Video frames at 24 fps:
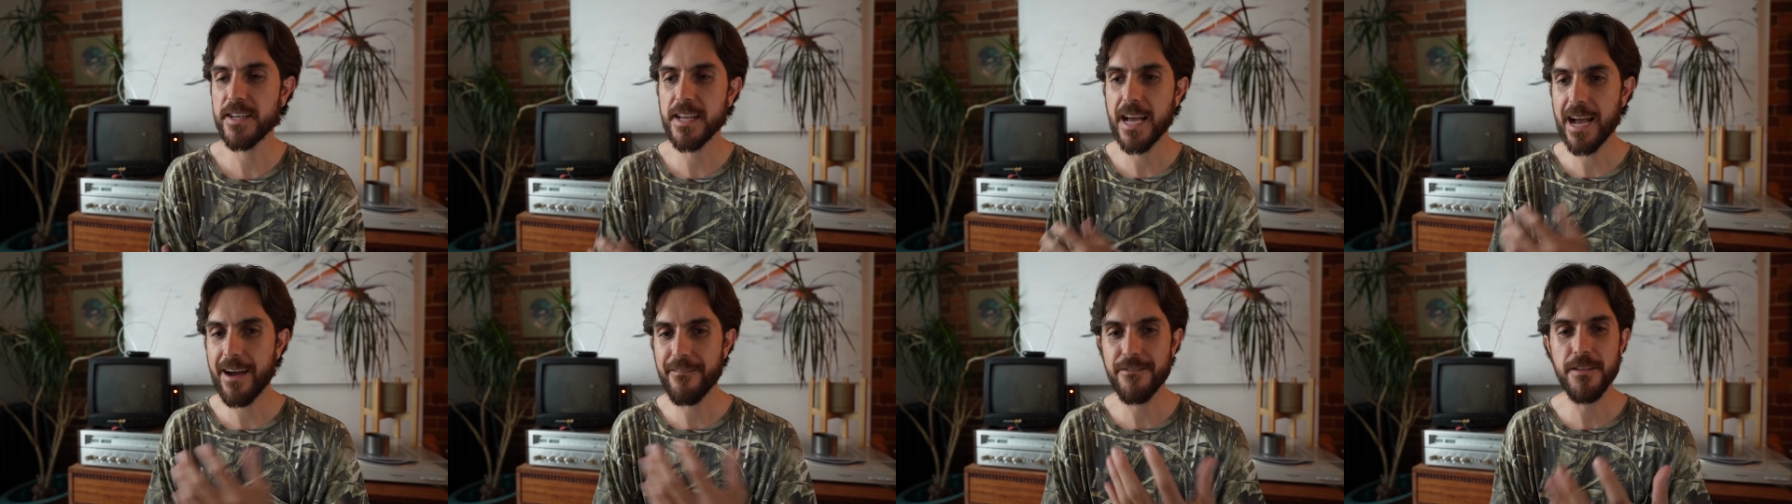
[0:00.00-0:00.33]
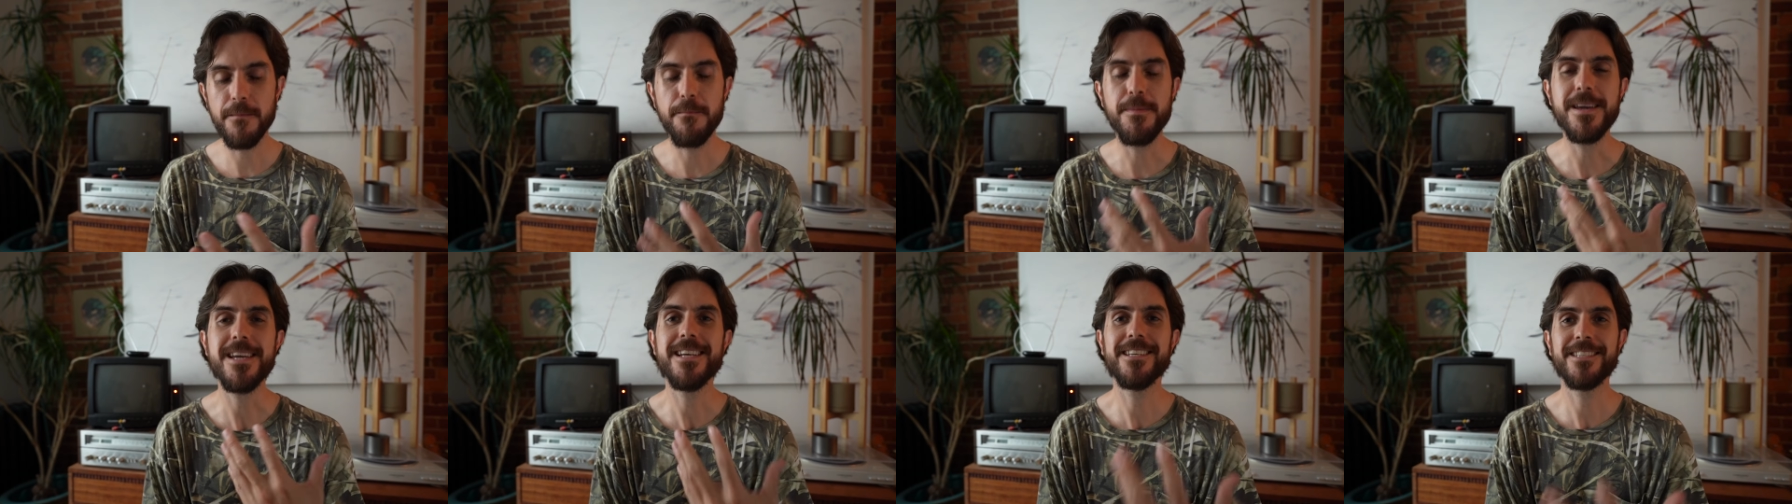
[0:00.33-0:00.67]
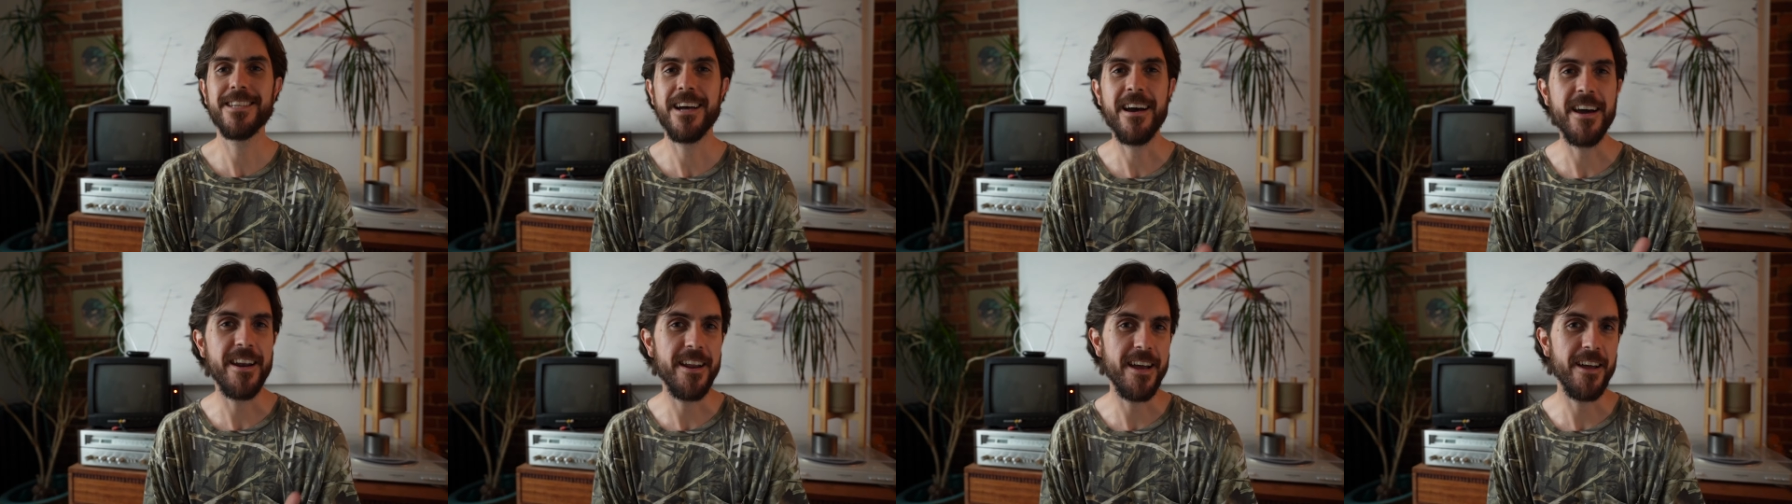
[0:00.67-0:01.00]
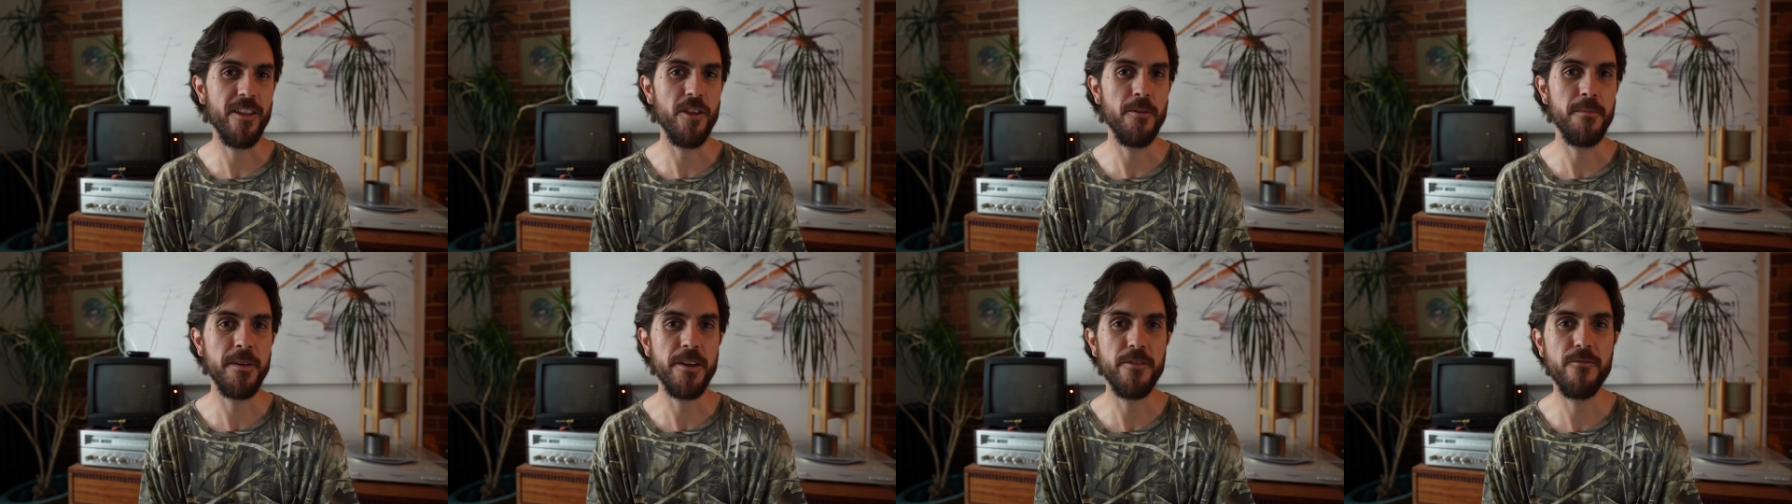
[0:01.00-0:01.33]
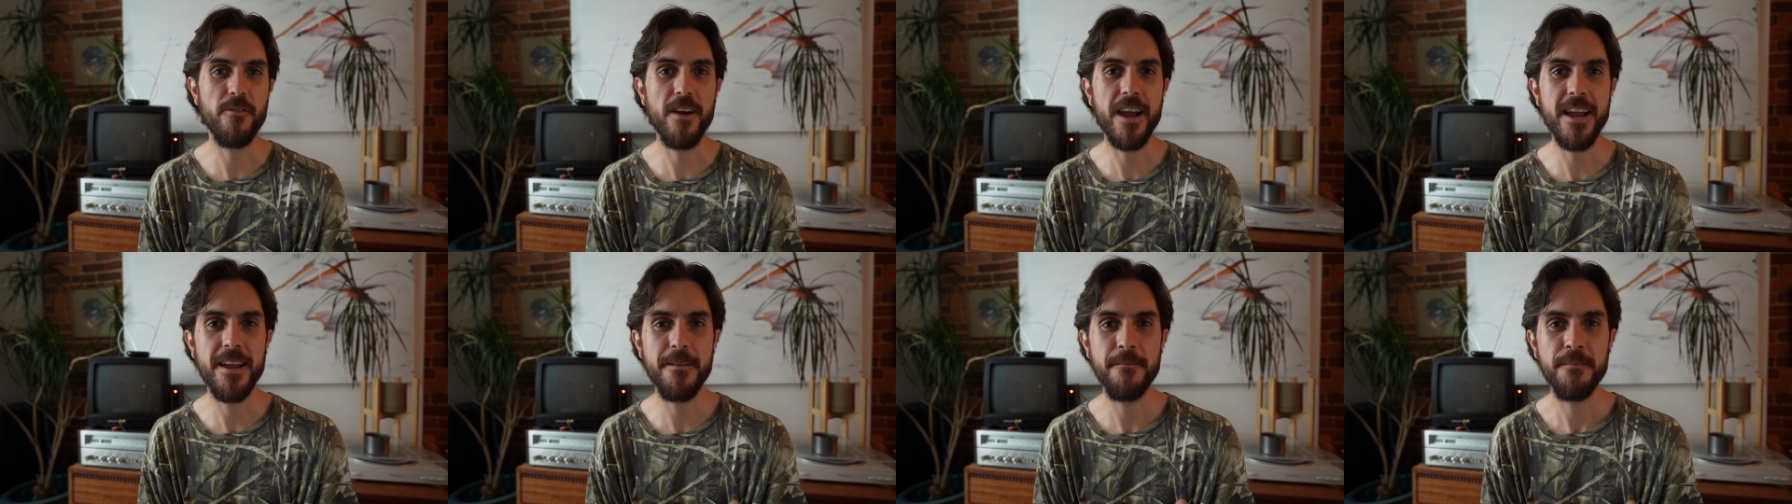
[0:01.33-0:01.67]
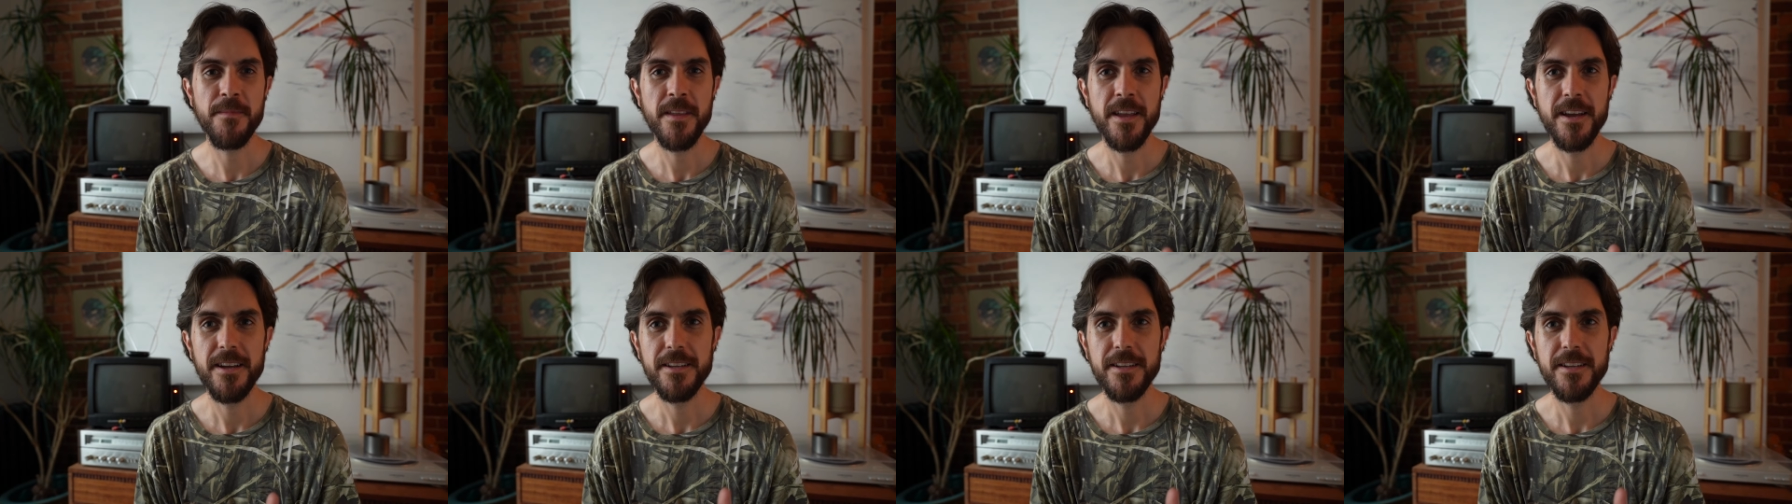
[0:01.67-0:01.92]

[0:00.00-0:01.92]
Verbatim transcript: to have the B side element, right?